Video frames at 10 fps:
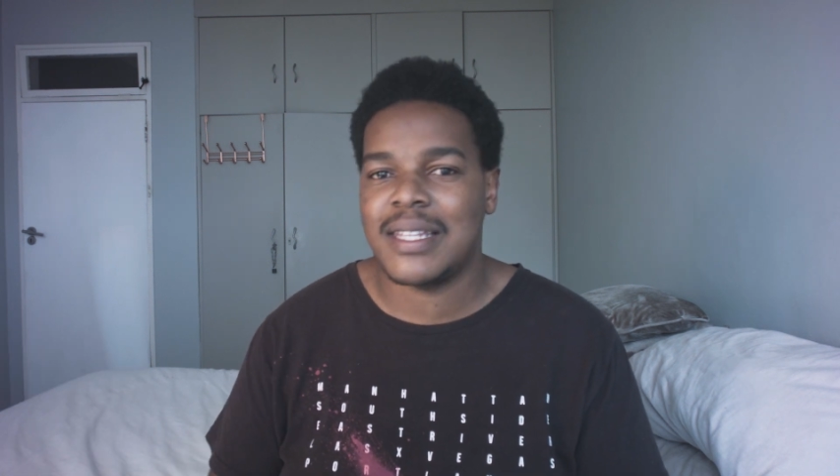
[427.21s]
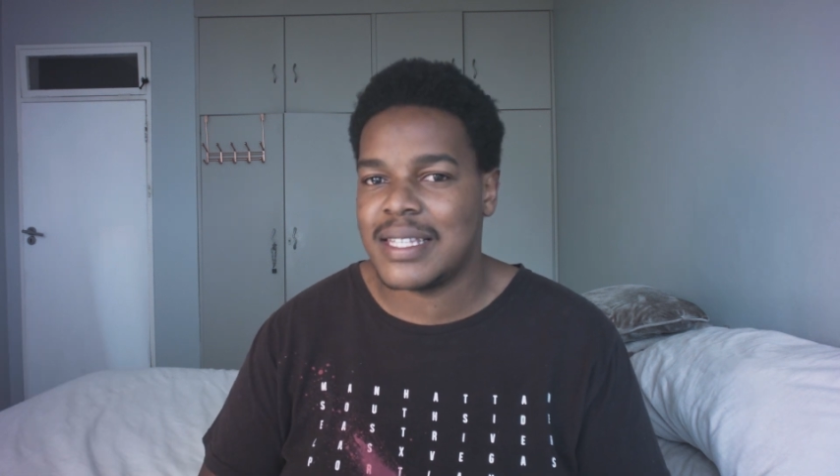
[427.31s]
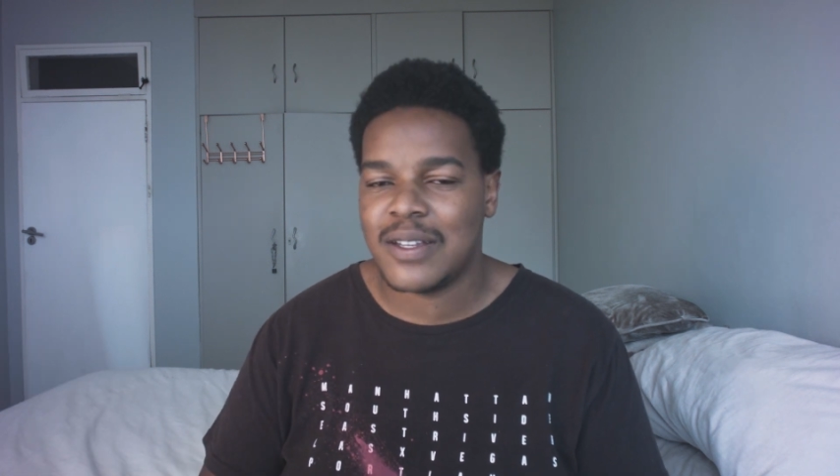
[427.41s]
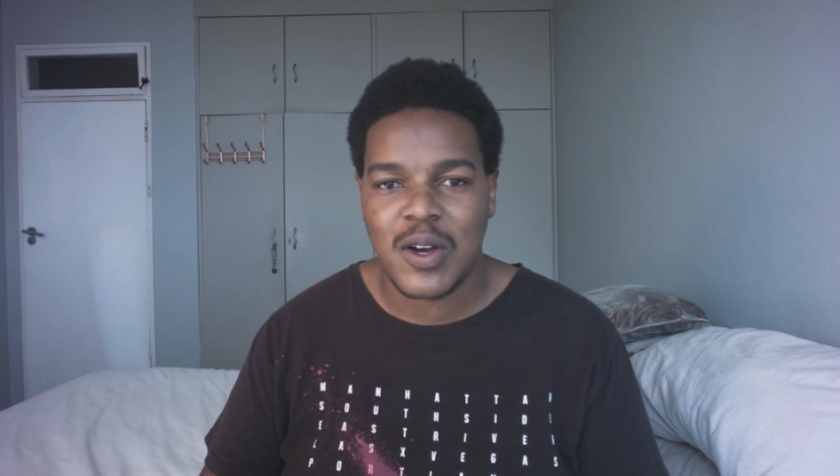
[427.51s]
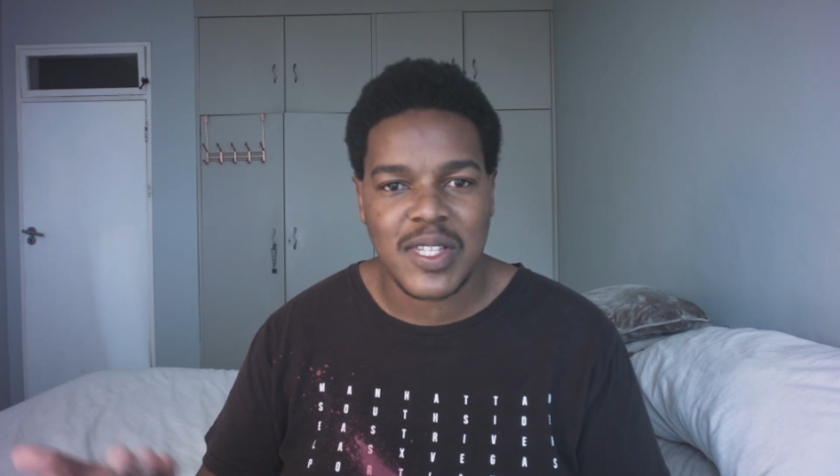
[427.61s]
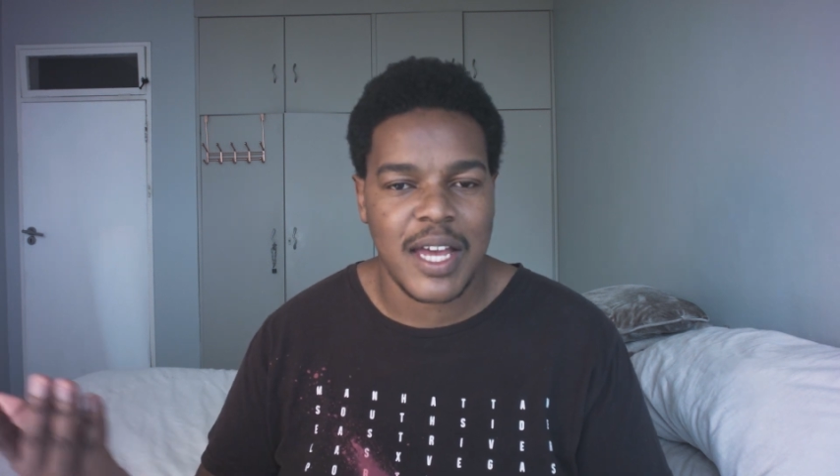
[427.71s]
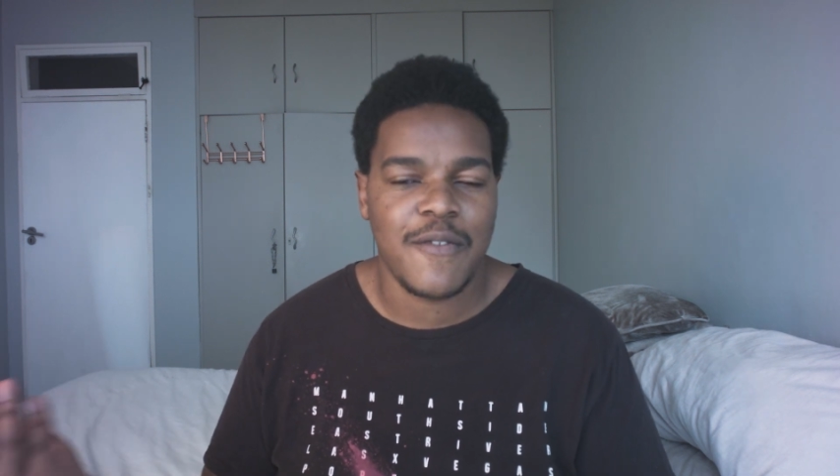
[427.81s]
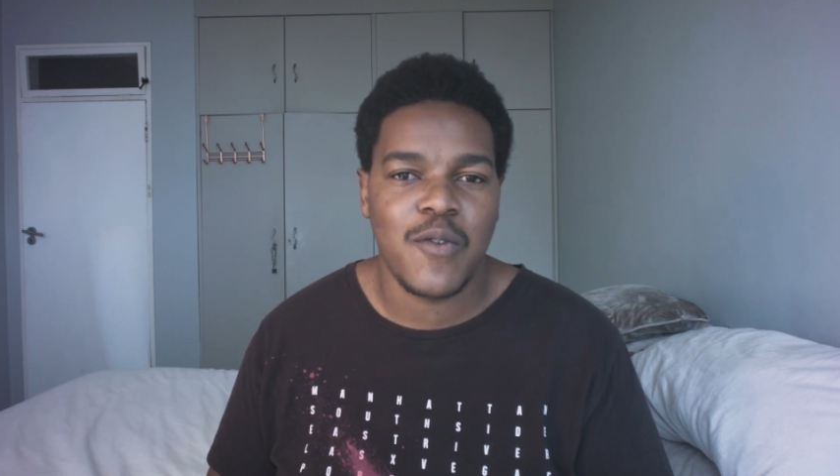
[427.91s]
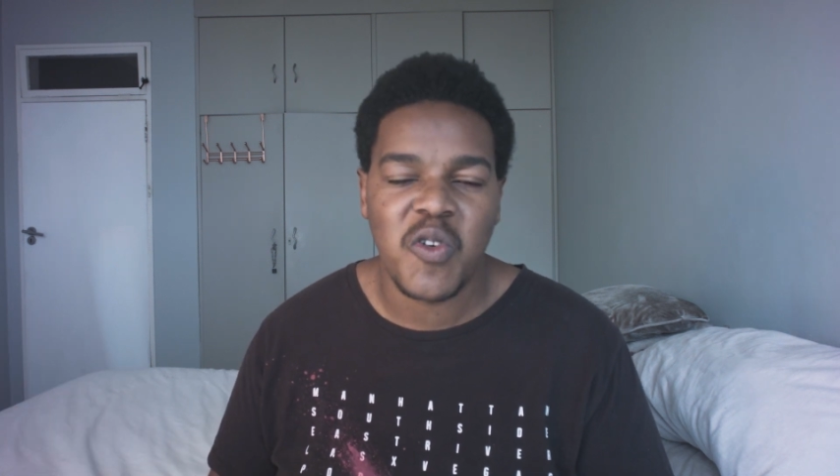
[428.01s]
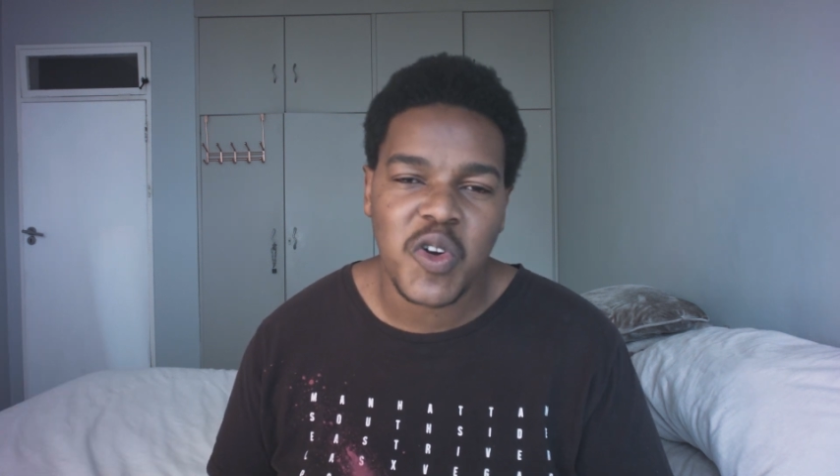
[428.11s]
it costs like
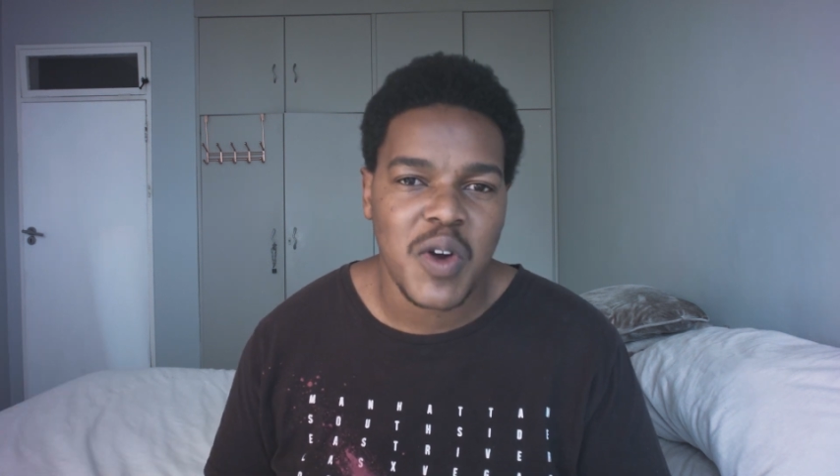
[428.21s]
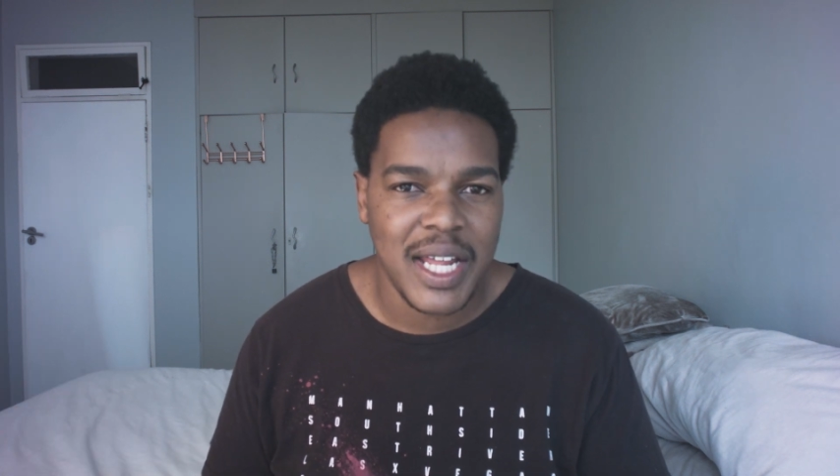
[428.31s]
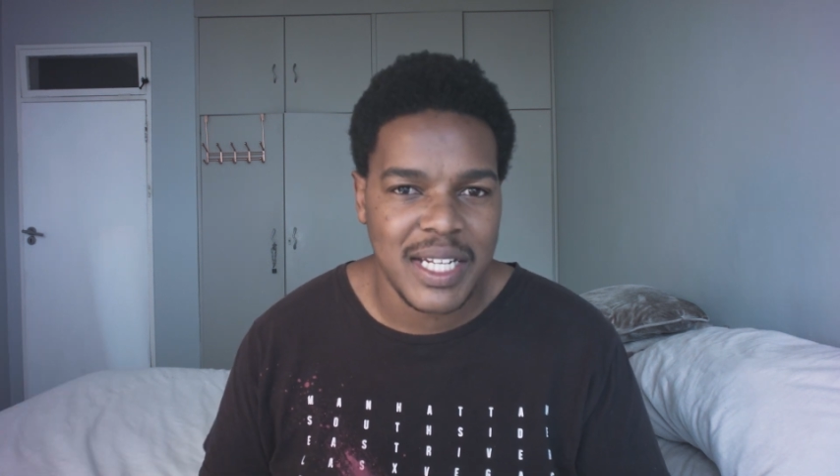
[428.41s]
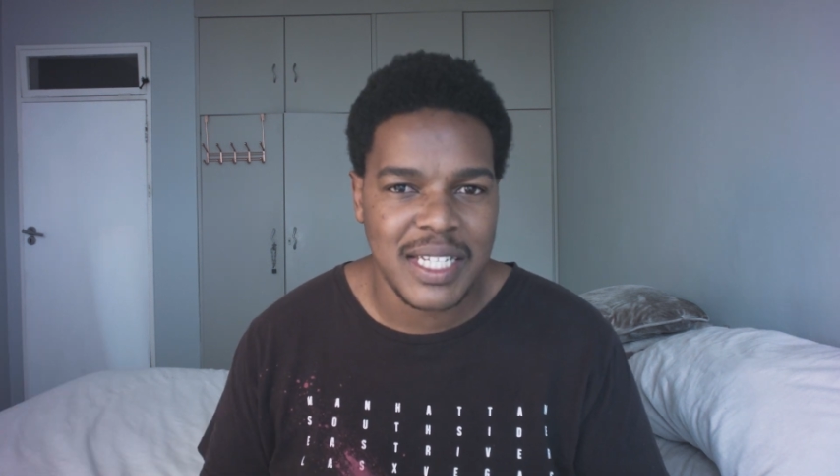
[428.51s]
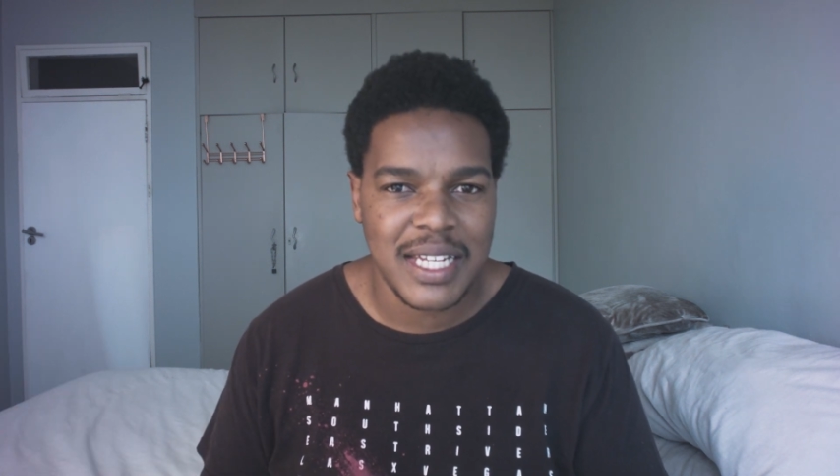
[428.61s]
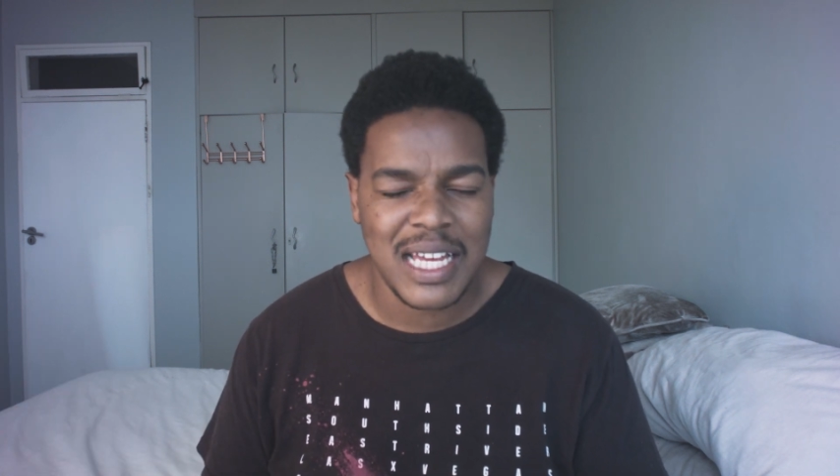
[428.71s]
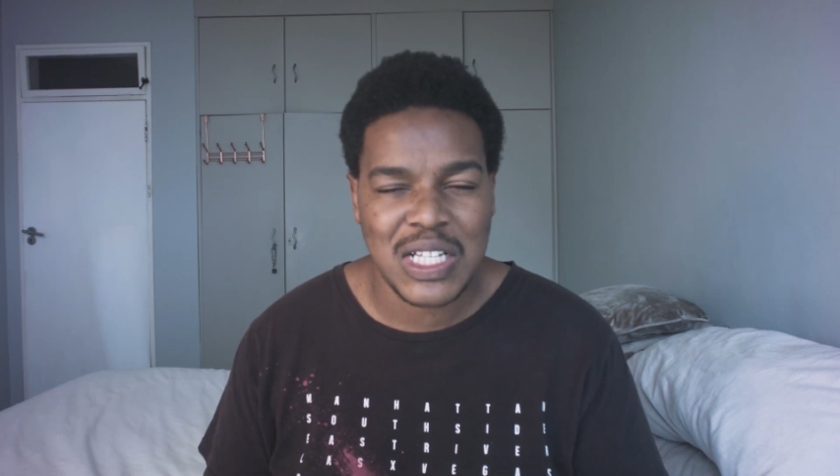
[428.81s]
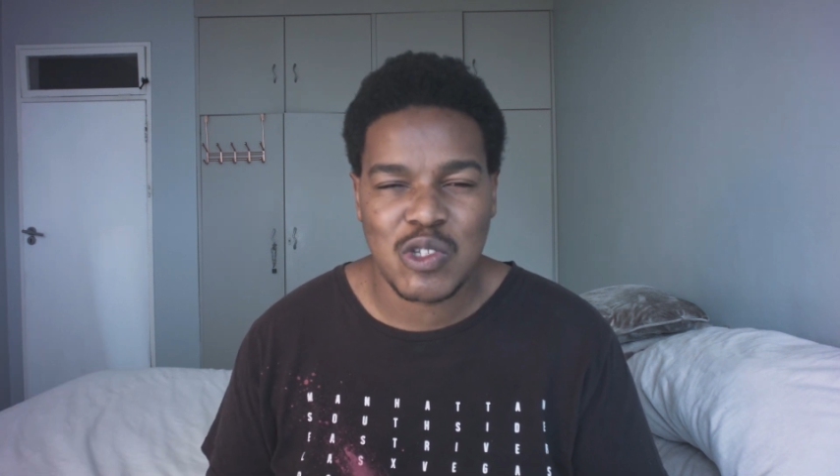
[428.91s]
$4,000 a day